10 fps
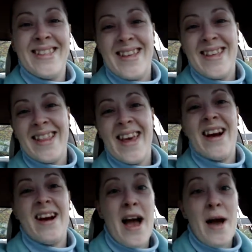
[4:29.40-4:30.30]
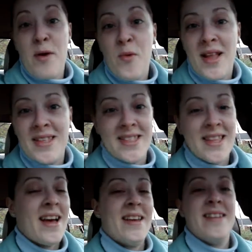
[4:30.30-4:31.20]
see you later. Happy
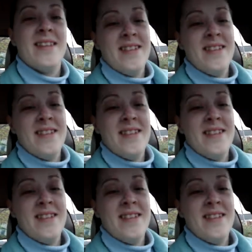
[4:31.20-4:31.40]
Wednesday.